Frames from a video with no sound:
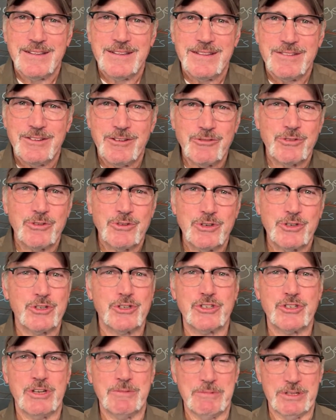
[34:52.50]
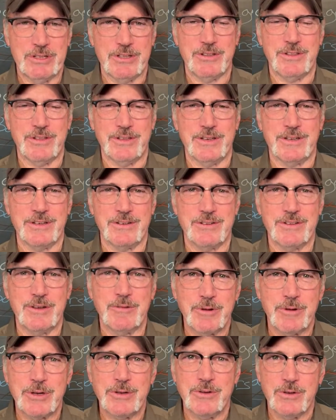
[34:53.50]
Those are just some of the things that
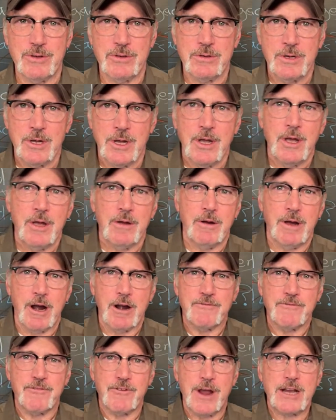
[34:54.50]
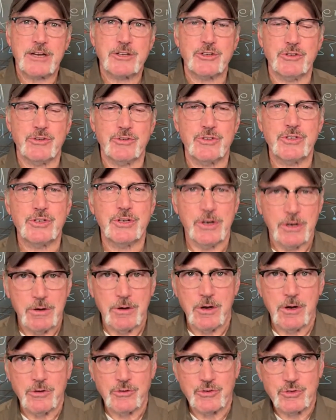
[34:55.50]
we do. Our fractional
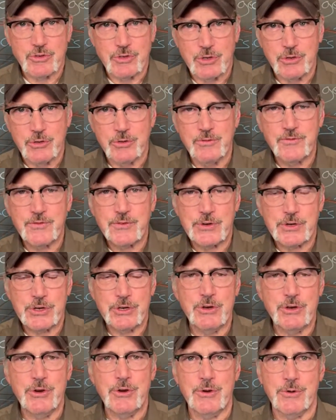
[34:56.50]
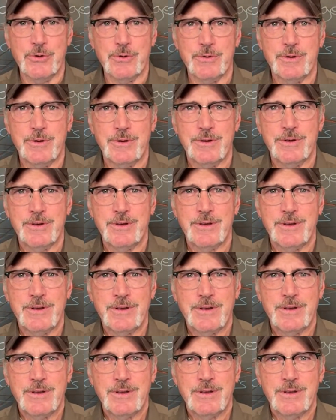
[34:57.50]
COOs do for you.
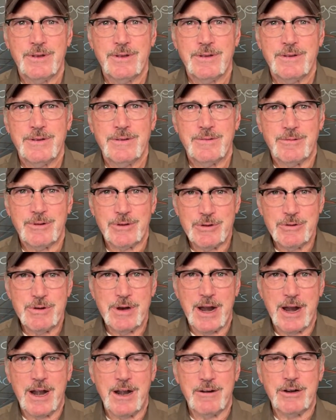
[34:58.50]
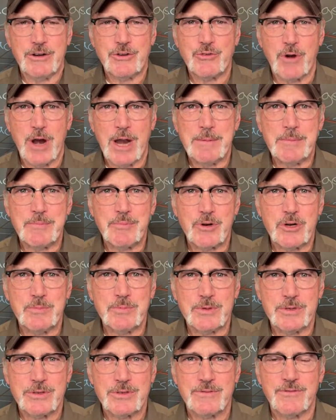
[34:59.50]
when you hire a Tribe and
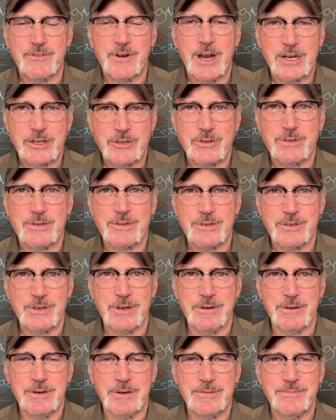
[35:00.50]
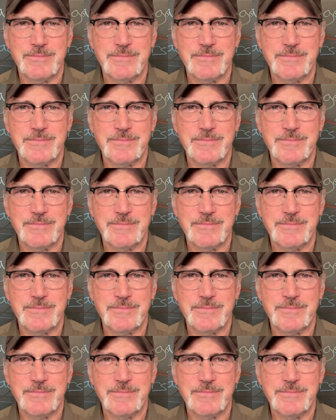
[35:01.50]
Purpose fractional COO.